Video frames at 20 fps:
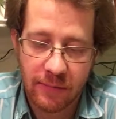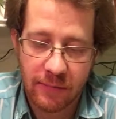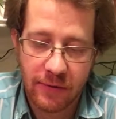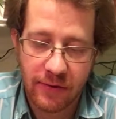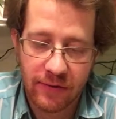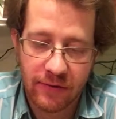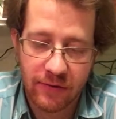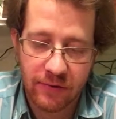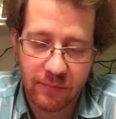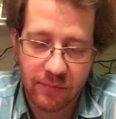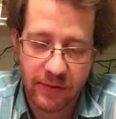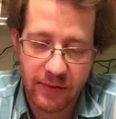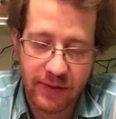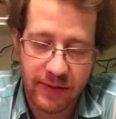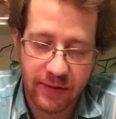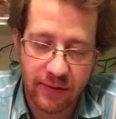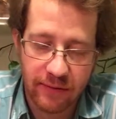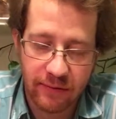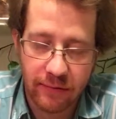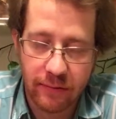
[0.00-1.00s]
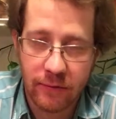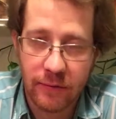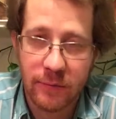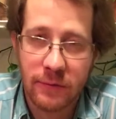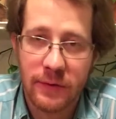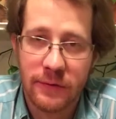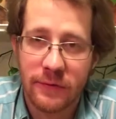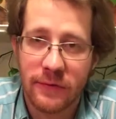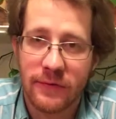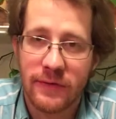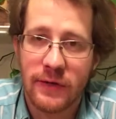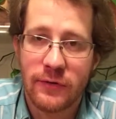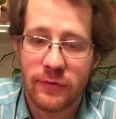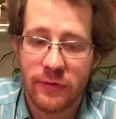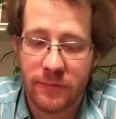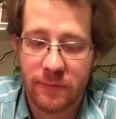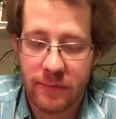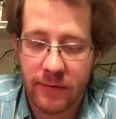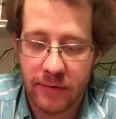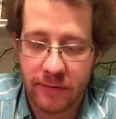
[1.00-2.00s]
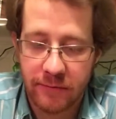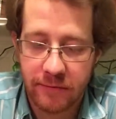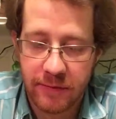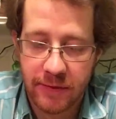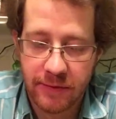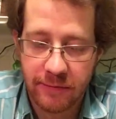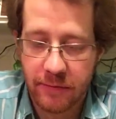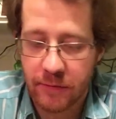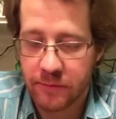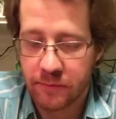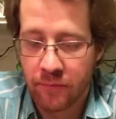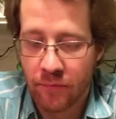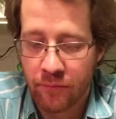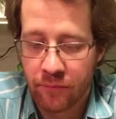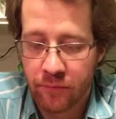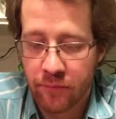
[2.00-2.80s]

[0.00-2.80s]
but it's just bringing in a little bit of a citrus pith flavor